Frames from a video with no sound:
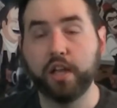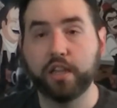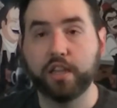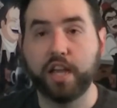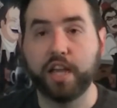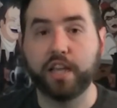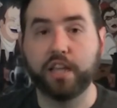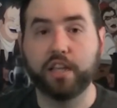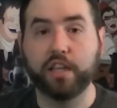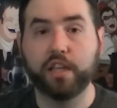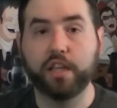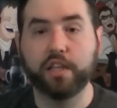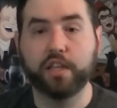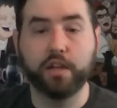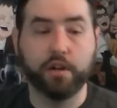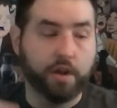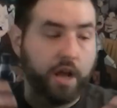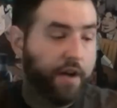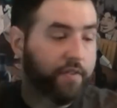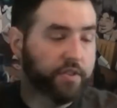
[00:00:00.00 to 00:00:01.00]
Like,
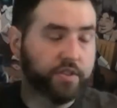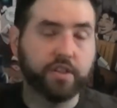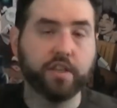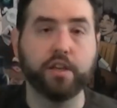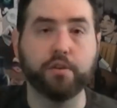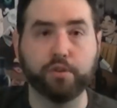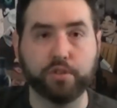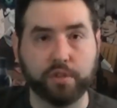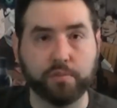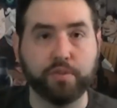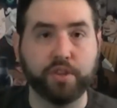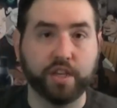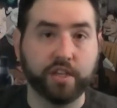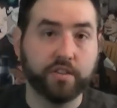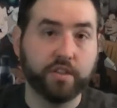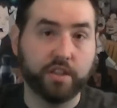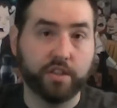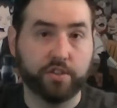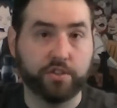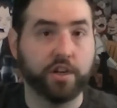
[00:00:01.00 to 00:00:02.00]
you know, obviously there were some
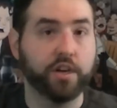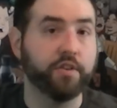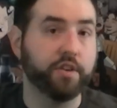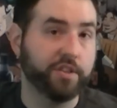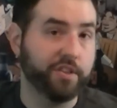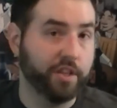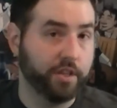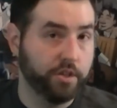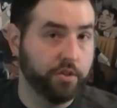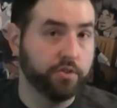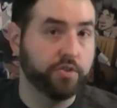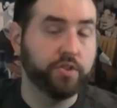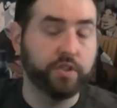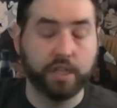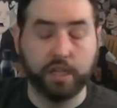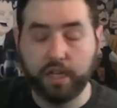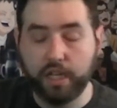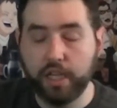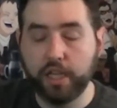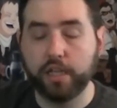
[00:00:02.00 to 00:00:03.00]
things in this generation that used
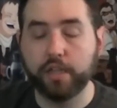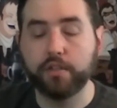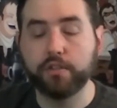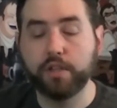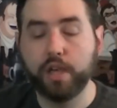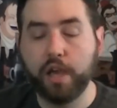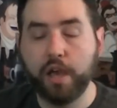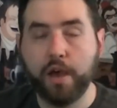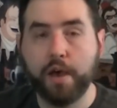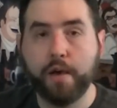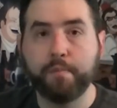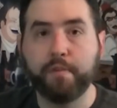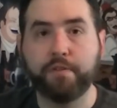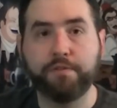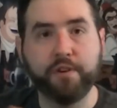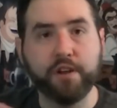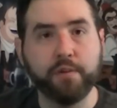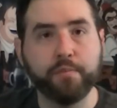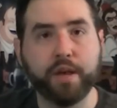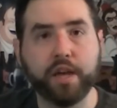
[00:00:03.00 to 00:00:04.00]
C Ds, but
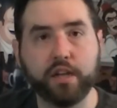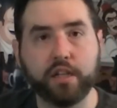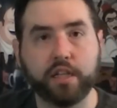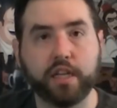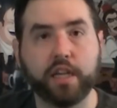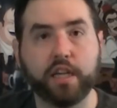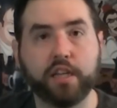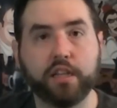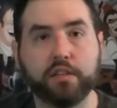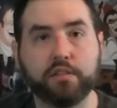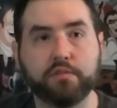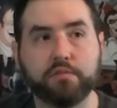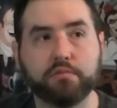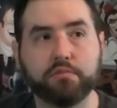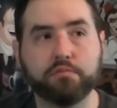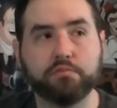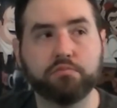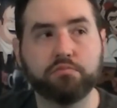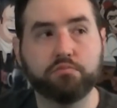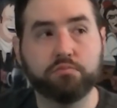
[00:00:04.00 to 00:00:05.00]
fundamentally,
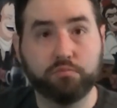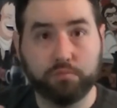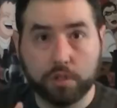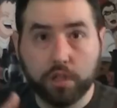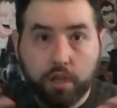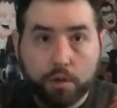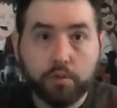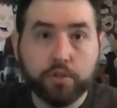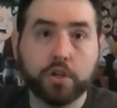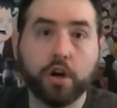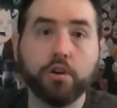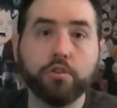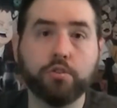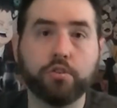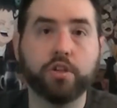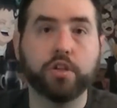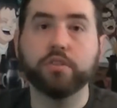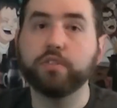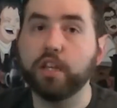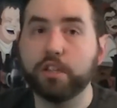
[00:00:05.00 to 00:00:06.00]
it was
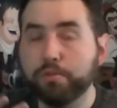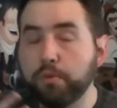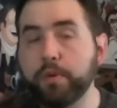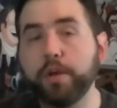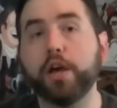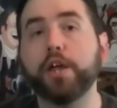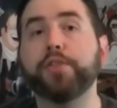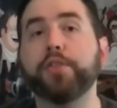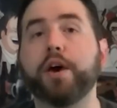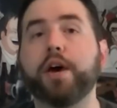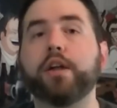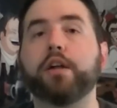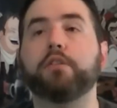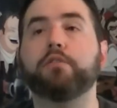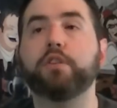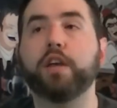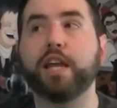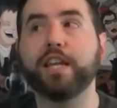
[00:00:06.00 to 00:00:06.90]
cartridges. That's what we all thought of.